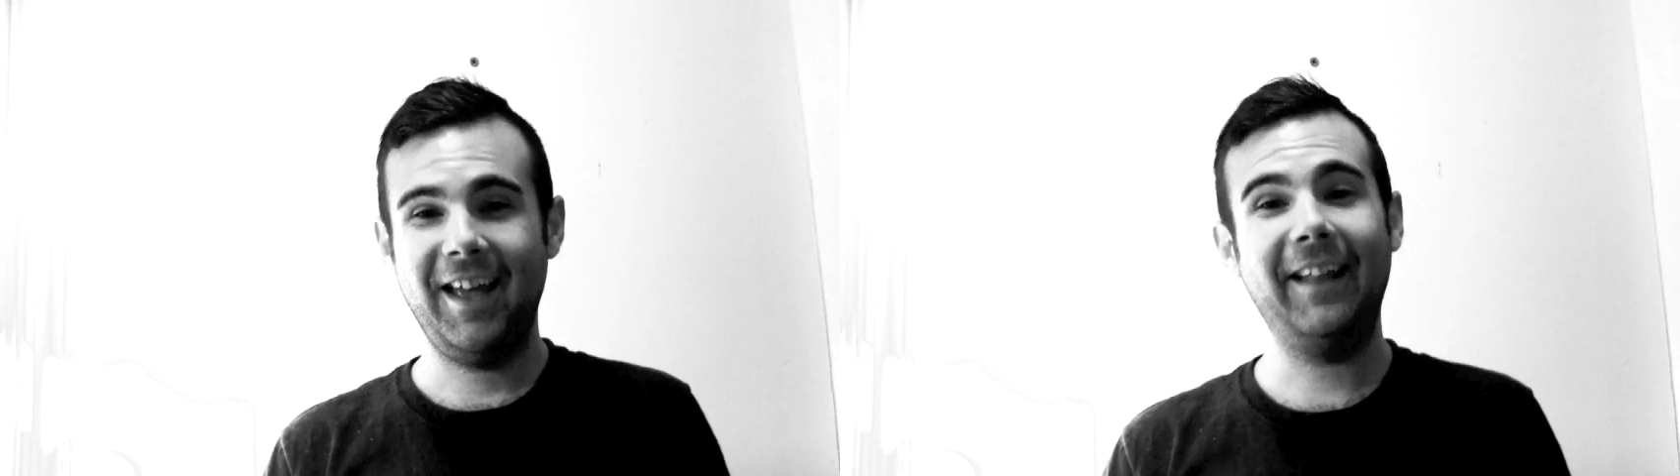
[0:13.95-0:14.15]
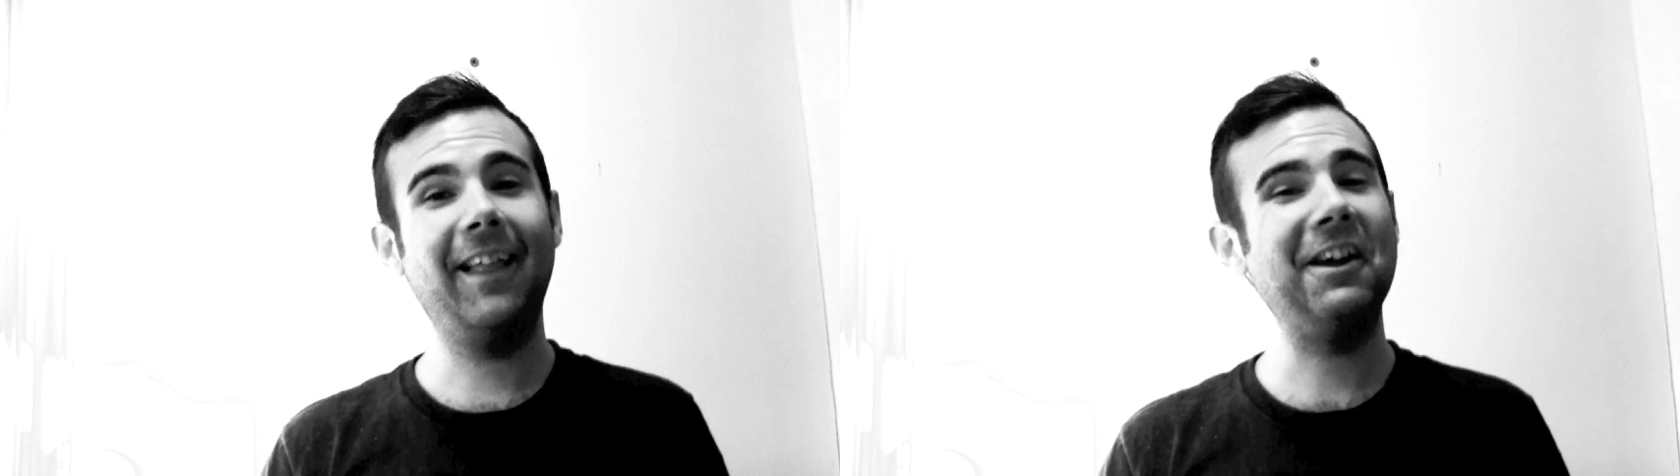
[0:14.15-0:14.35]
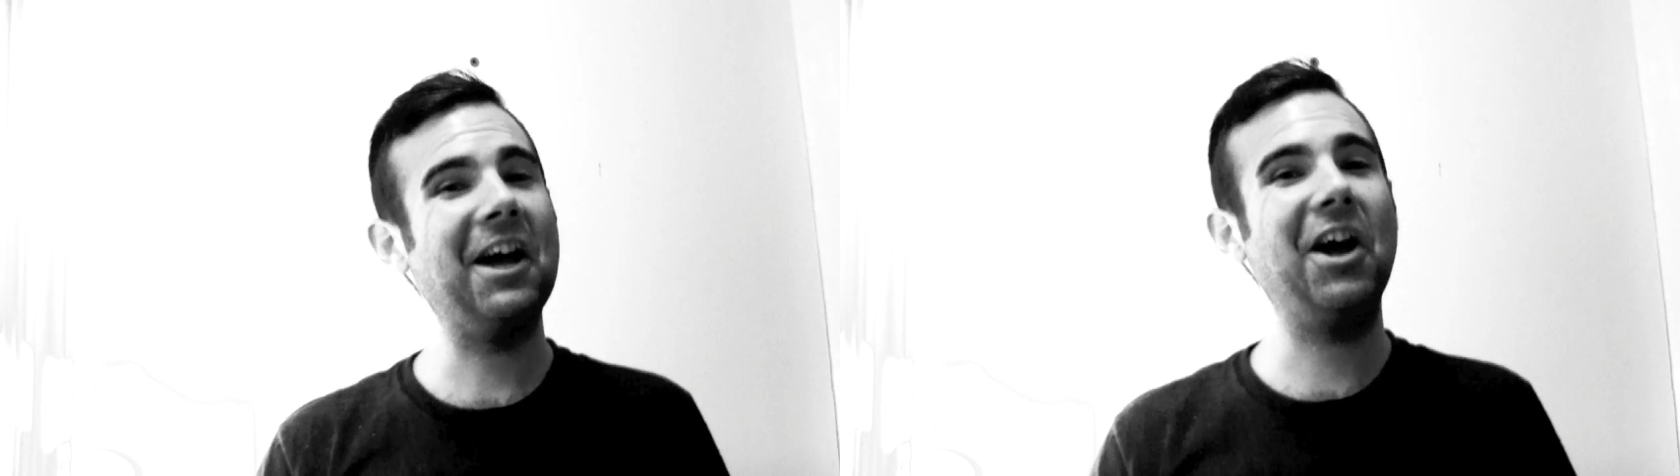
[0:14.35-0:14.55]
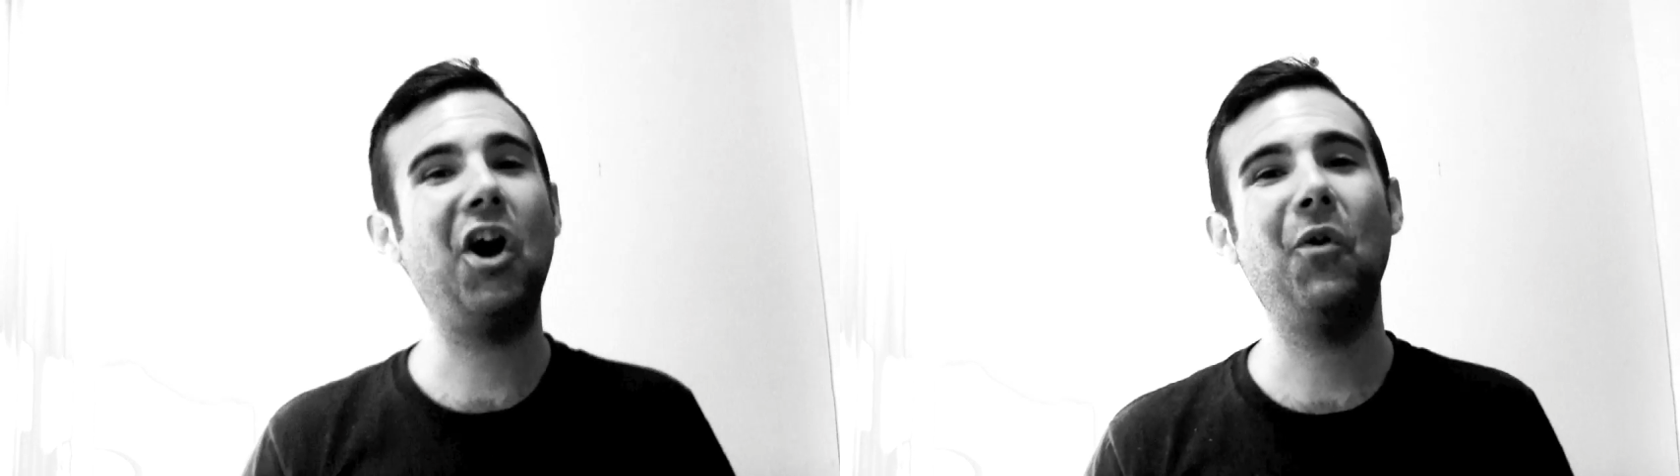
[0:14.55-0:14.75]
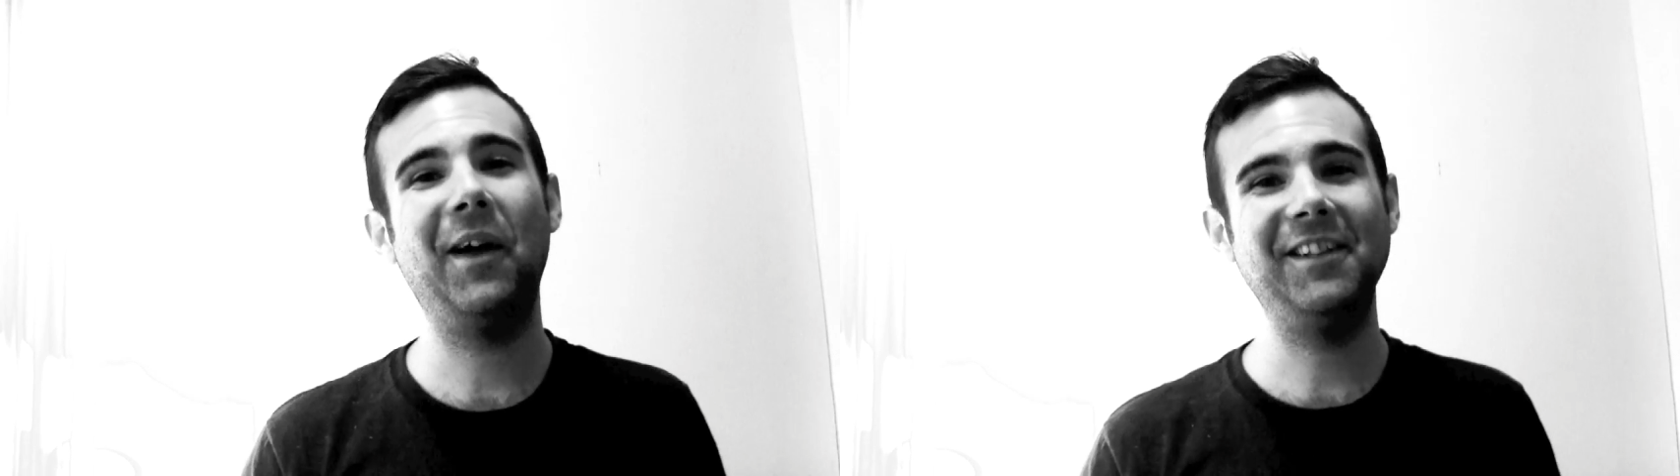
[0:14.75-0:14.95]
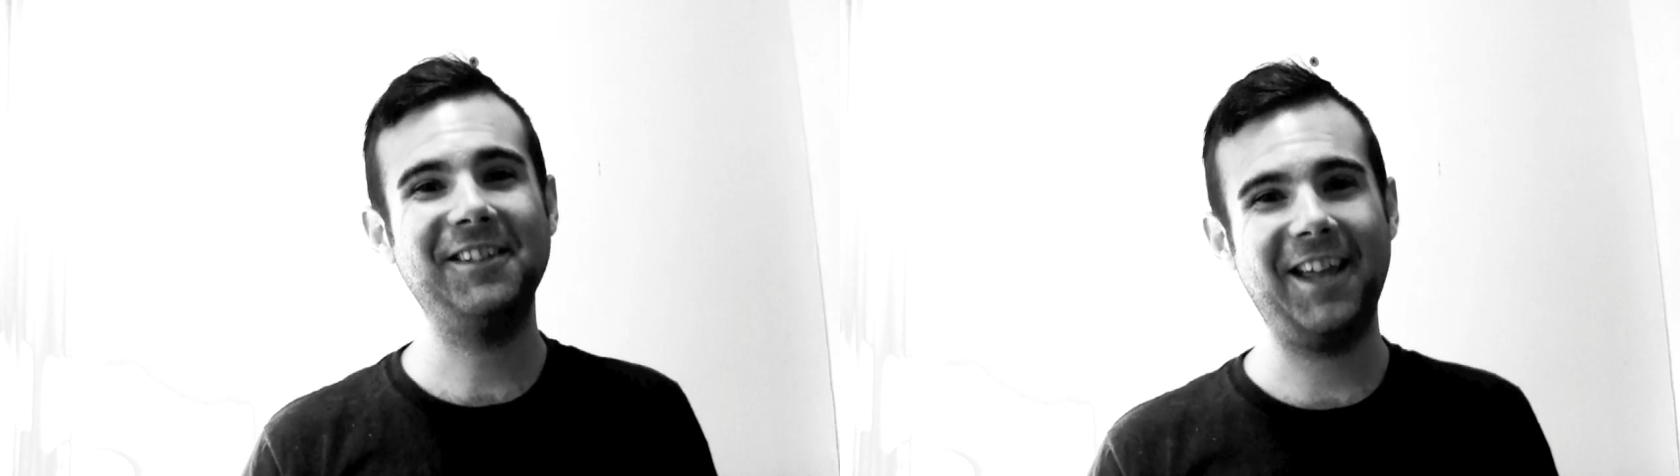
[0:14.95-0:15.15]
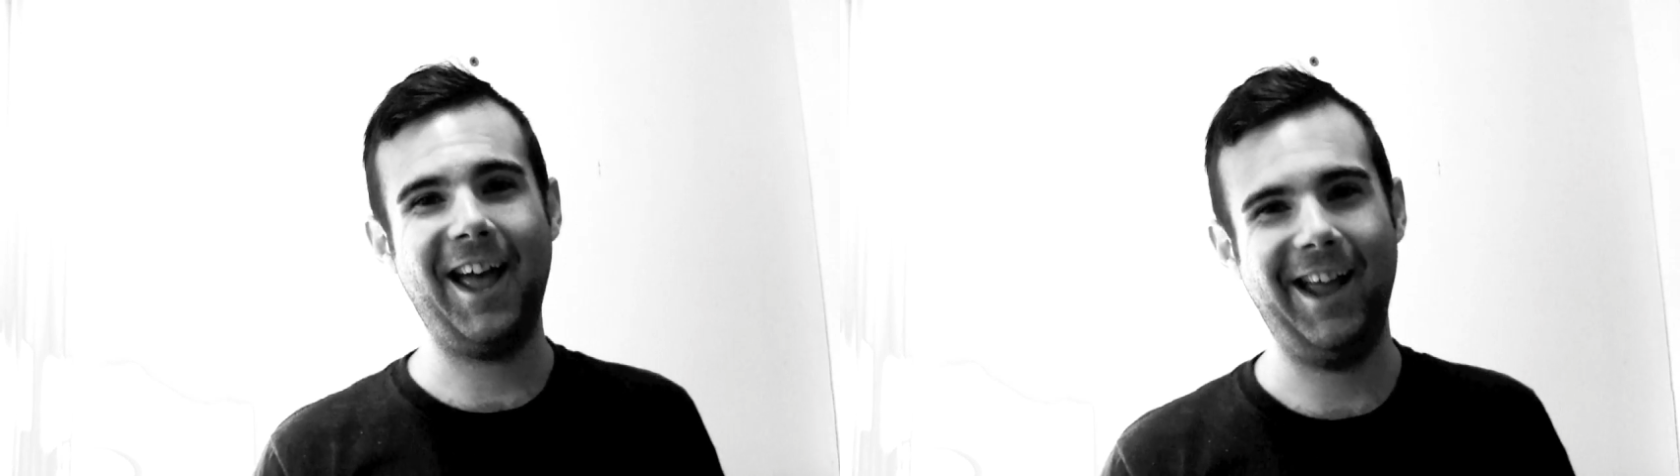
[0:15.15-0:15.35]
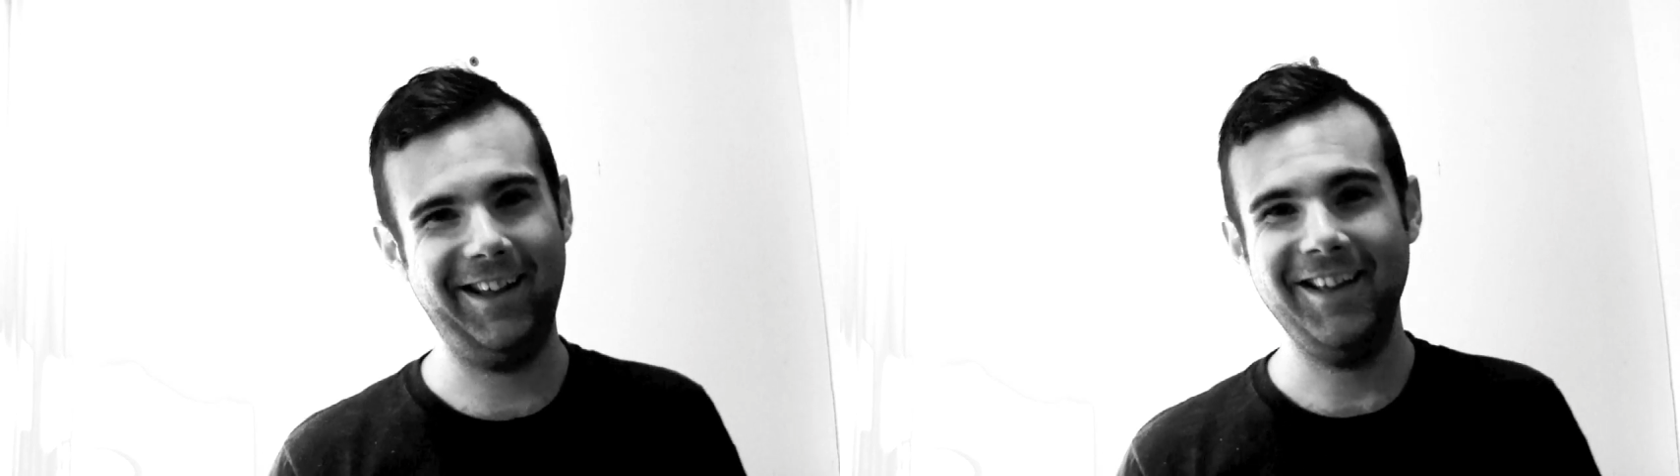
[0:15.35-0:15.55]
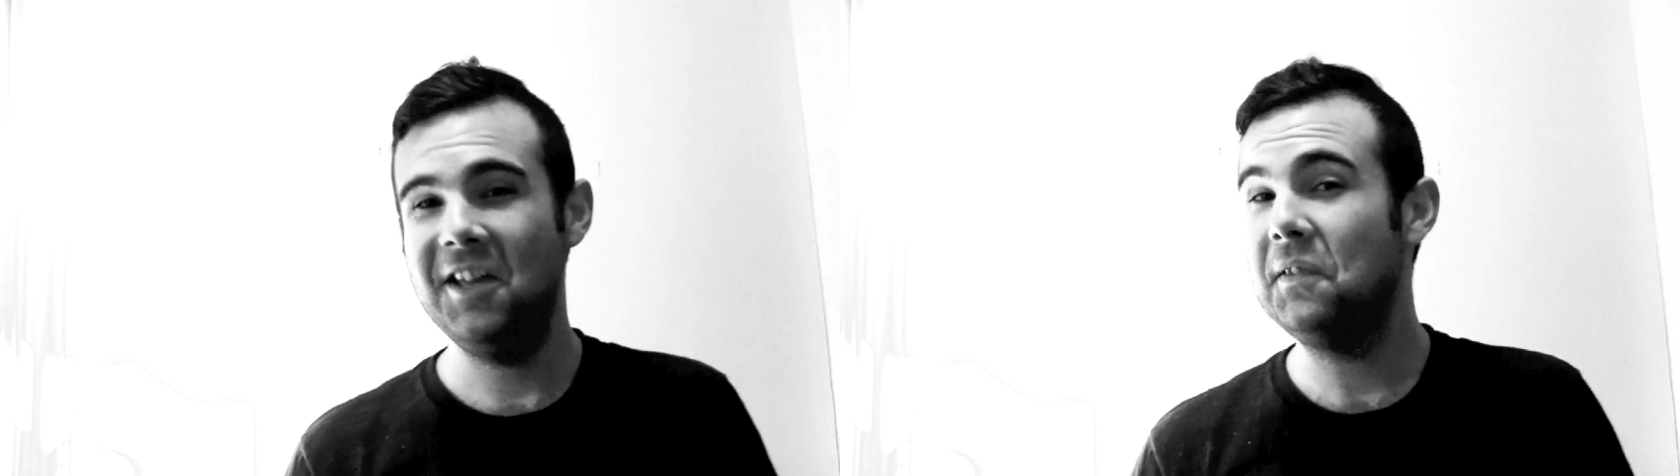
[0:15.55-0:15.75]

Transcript: And like I always say,